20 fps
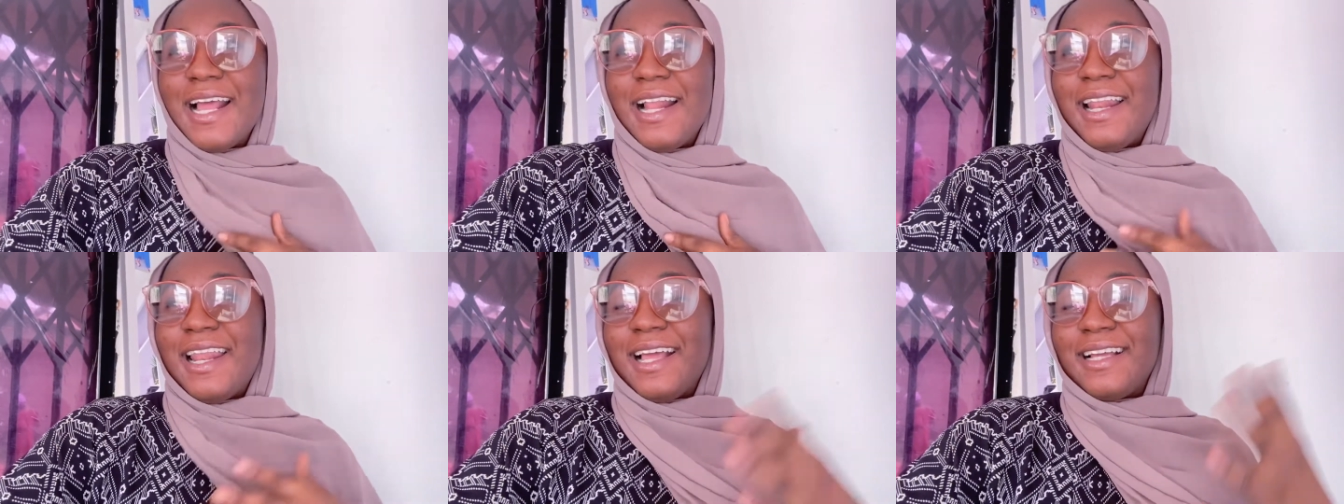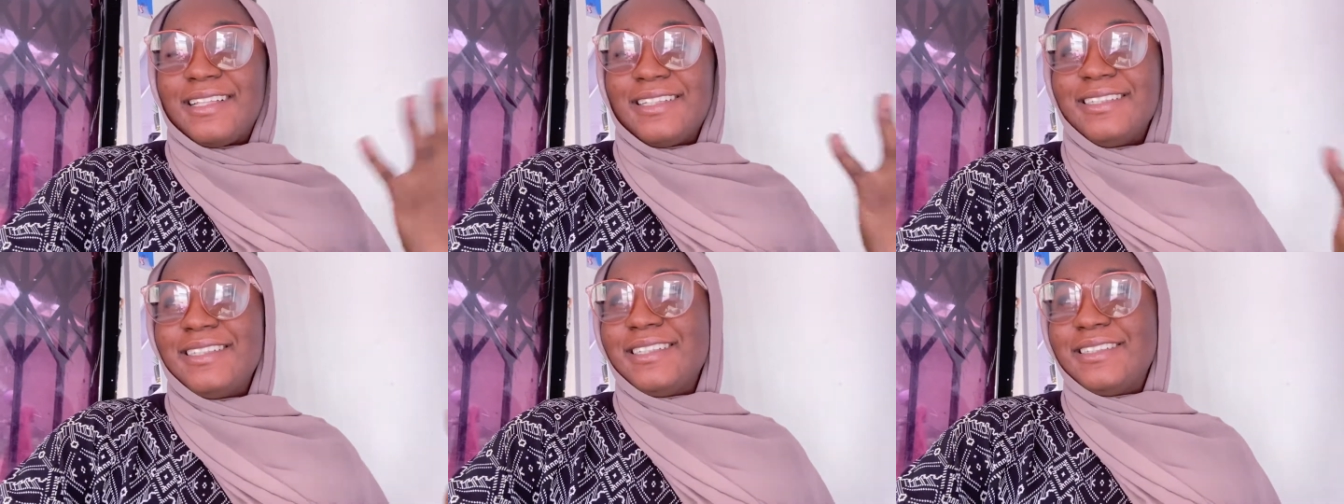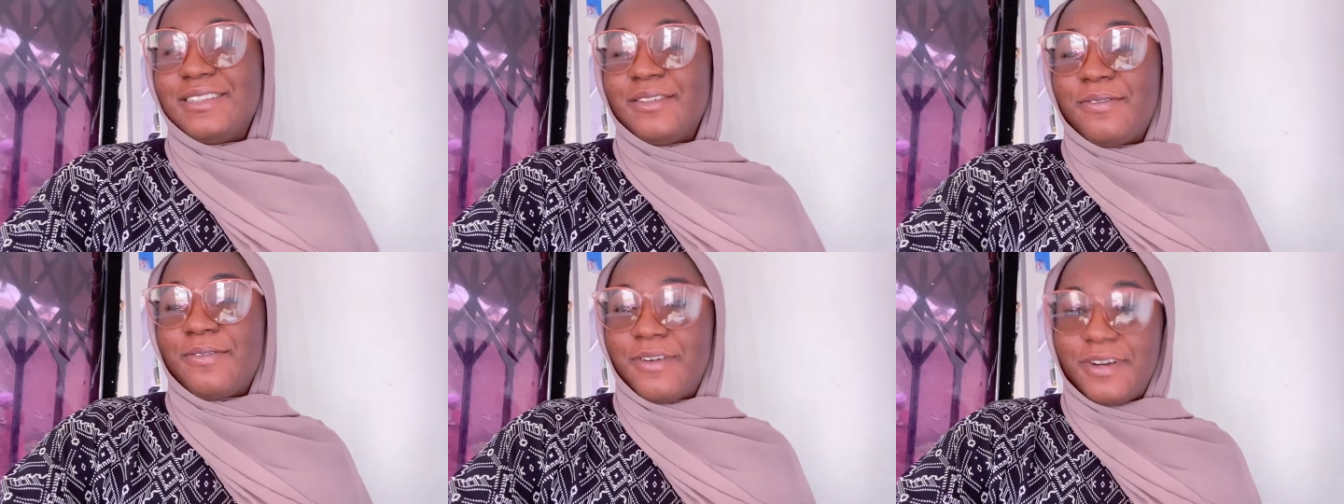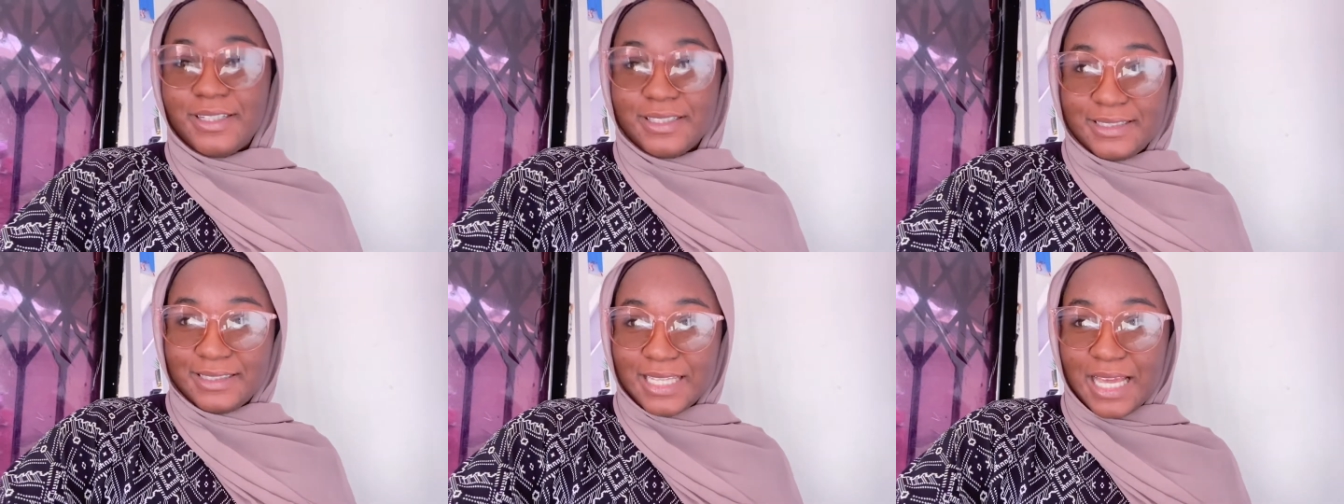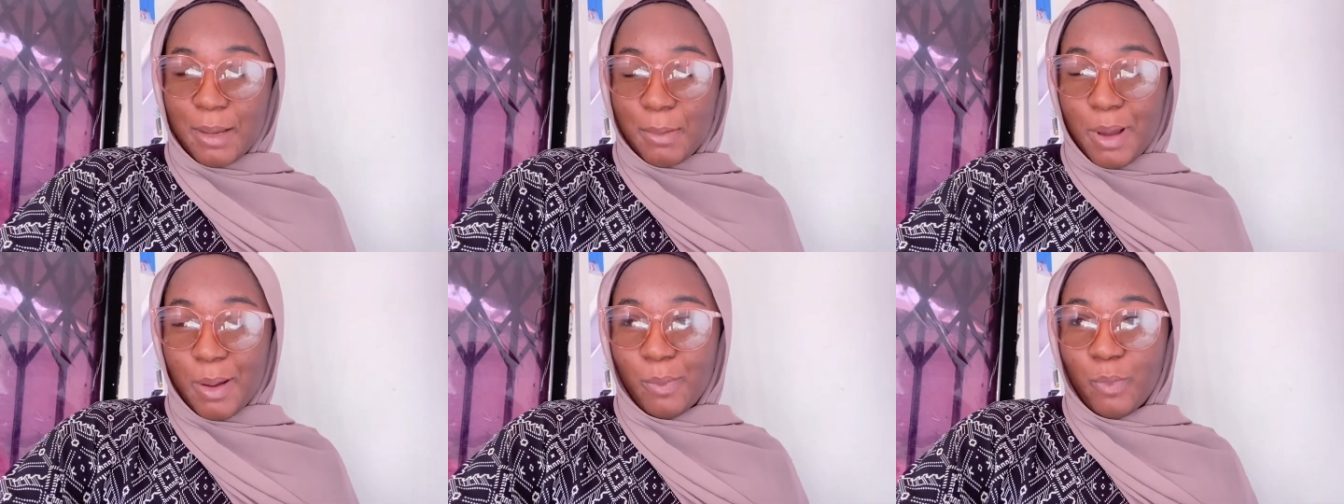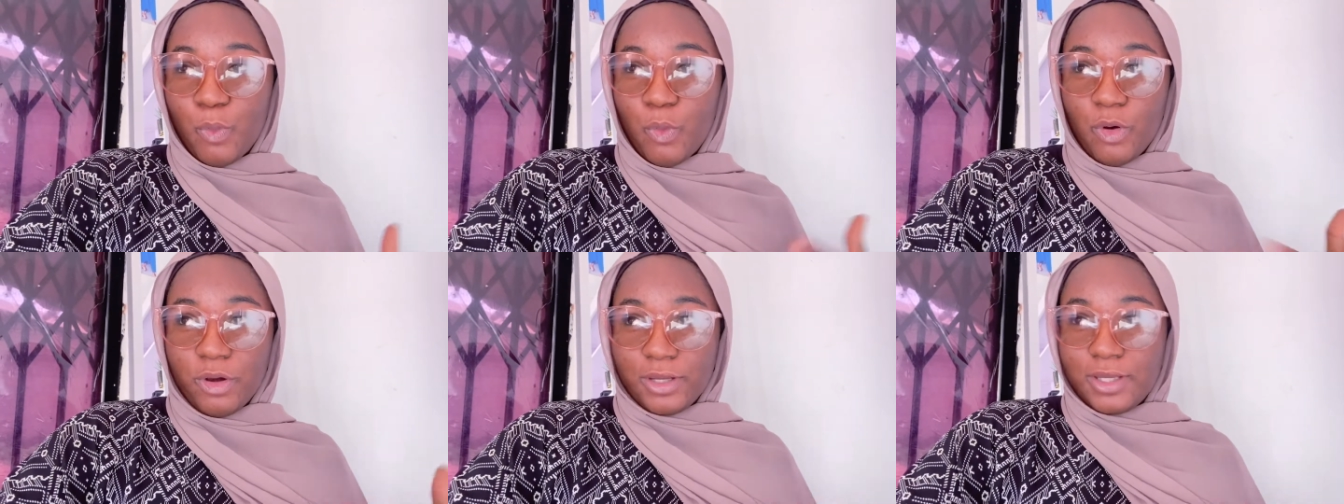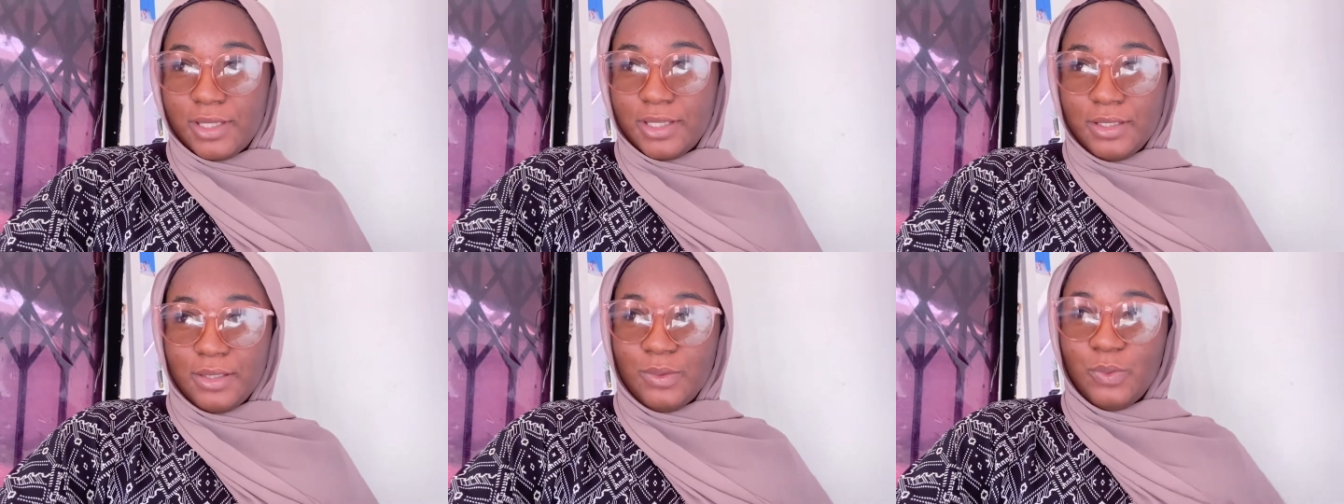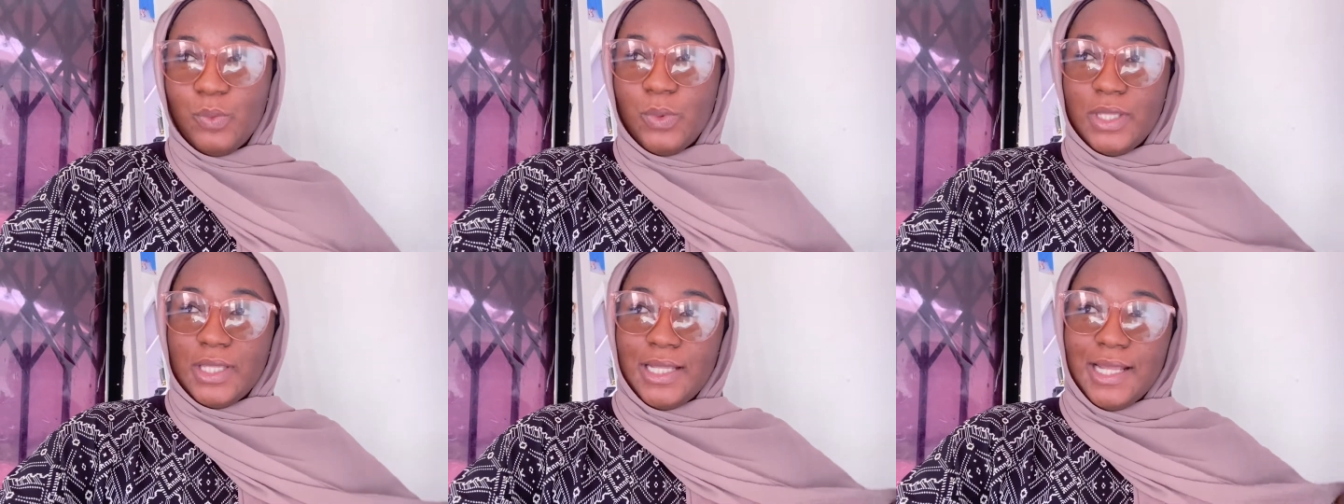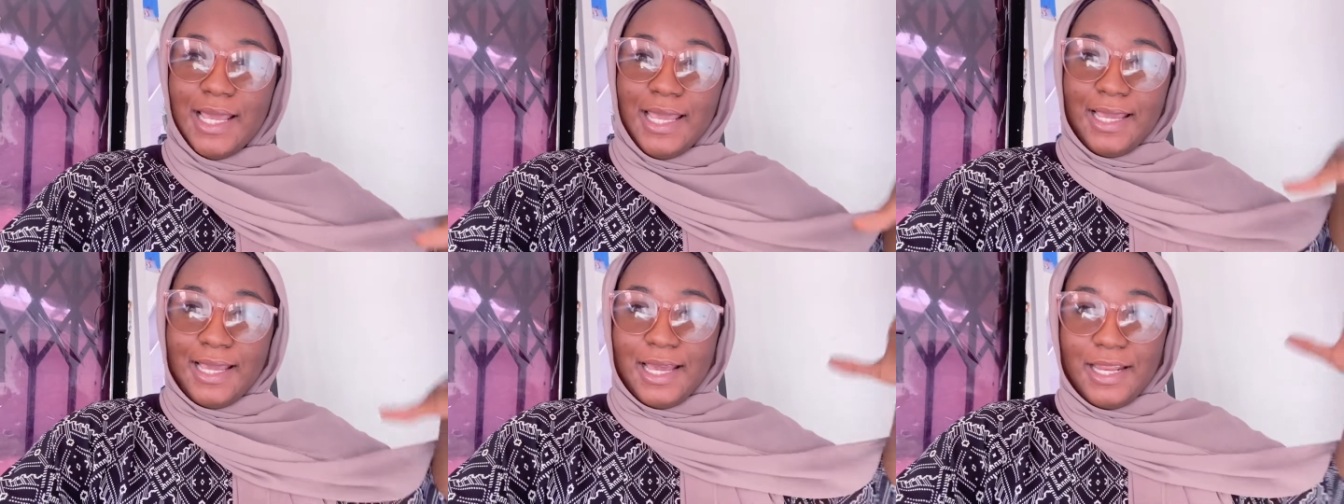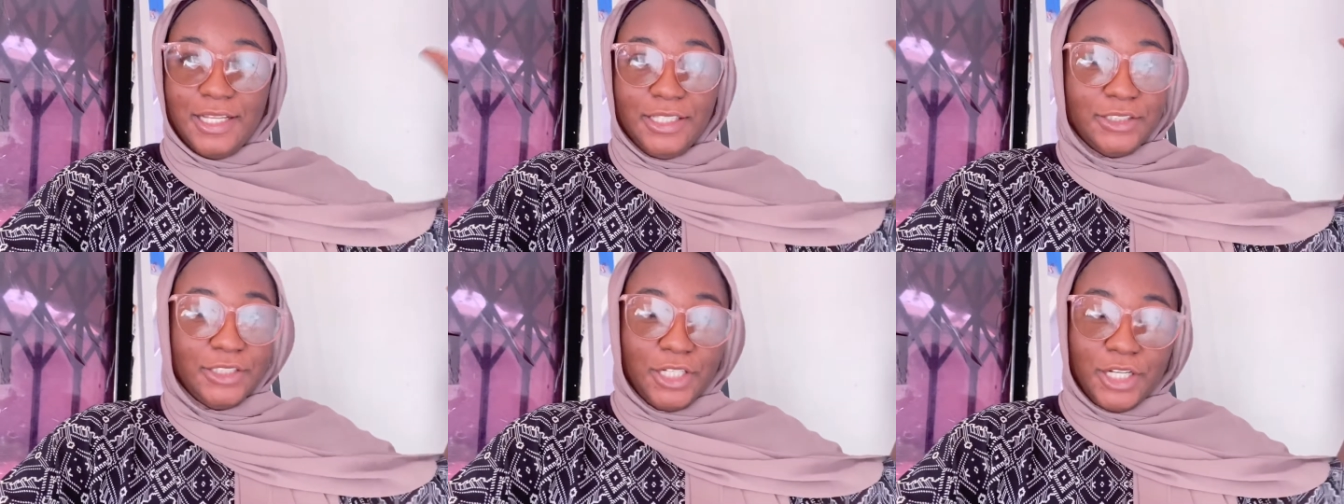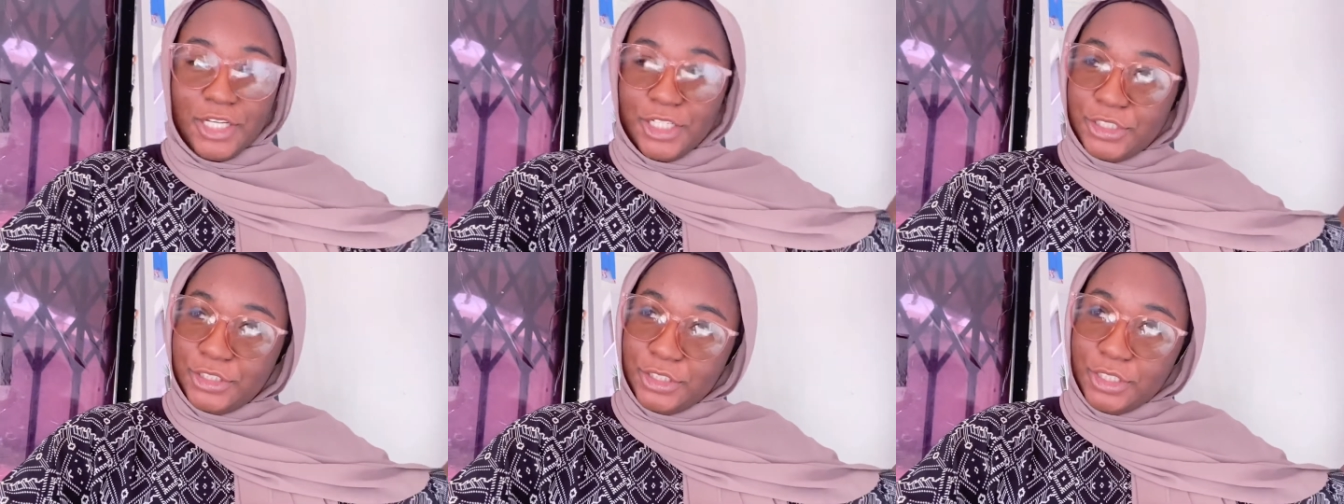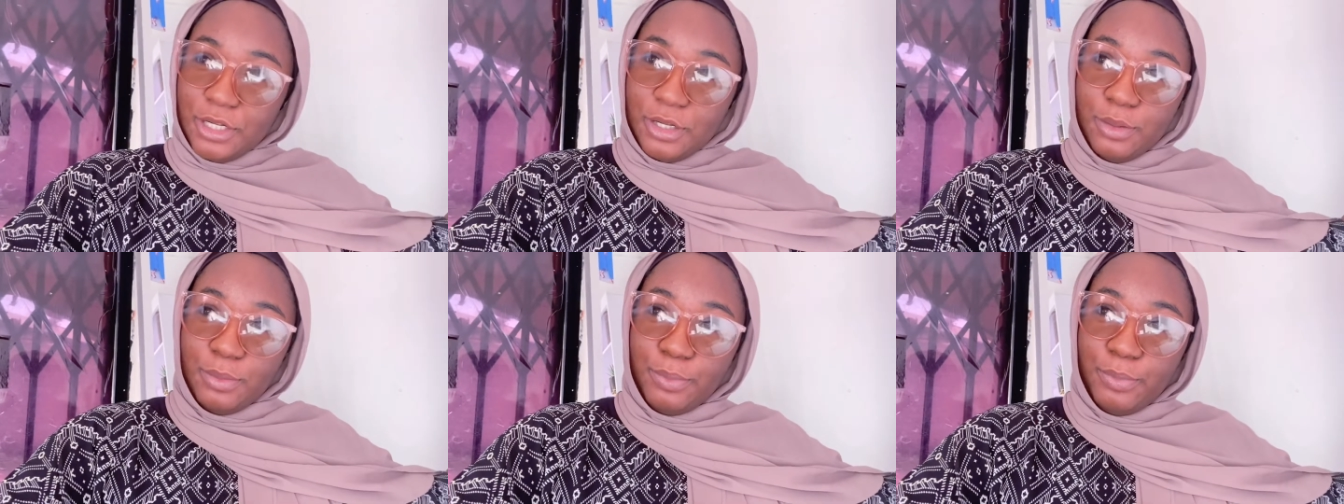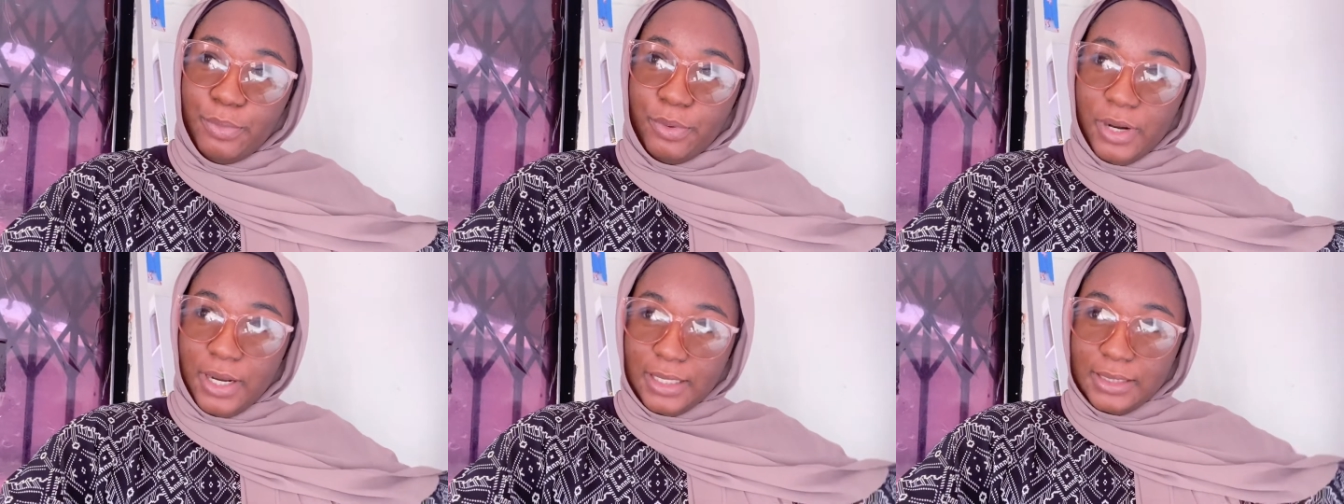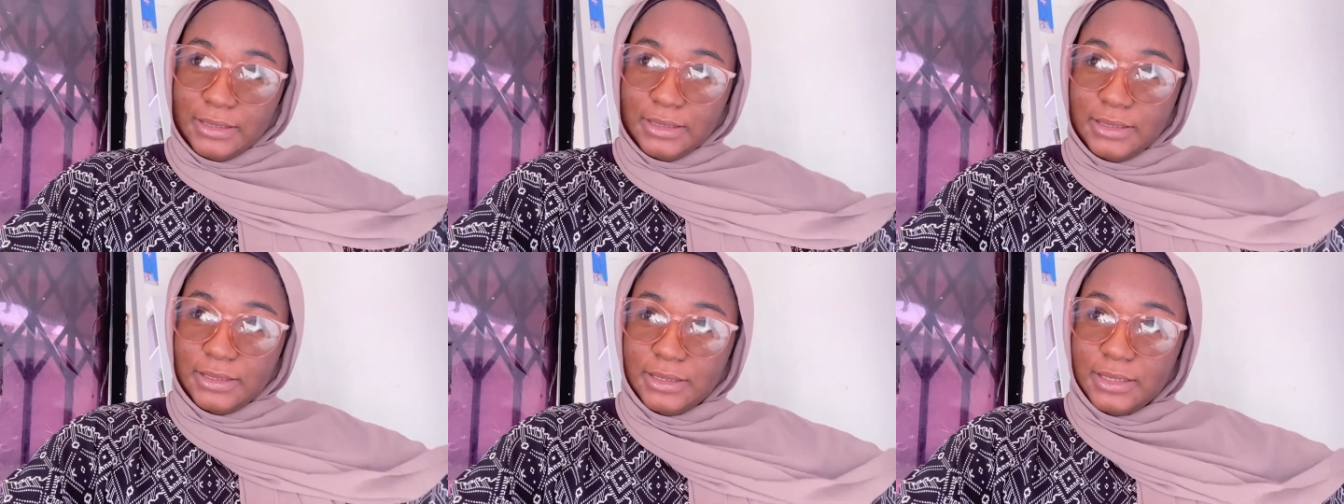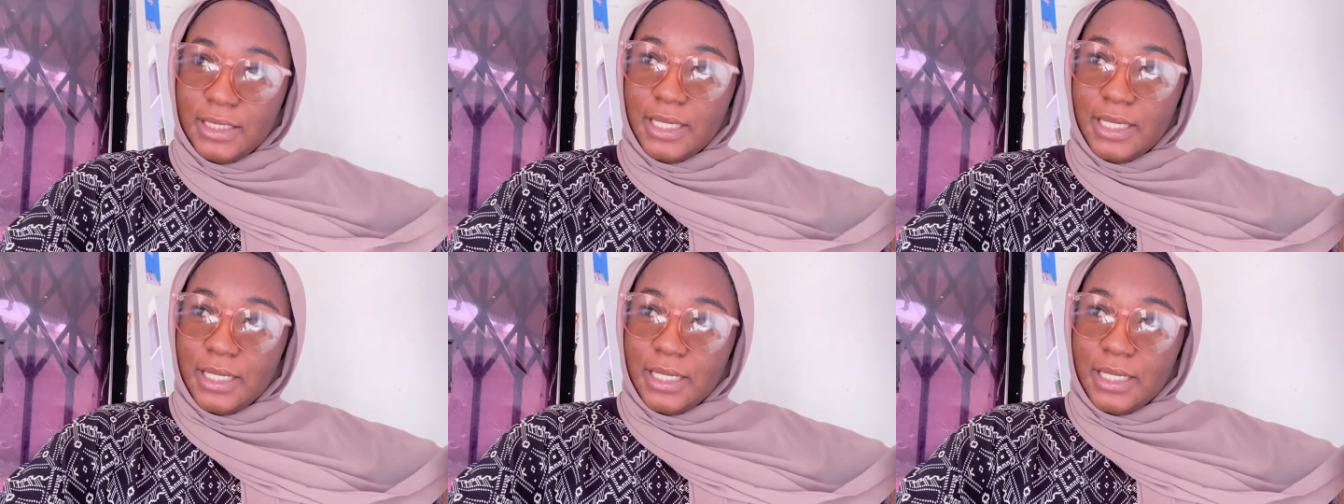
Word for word: Like this is the first time I'm working with like an international brand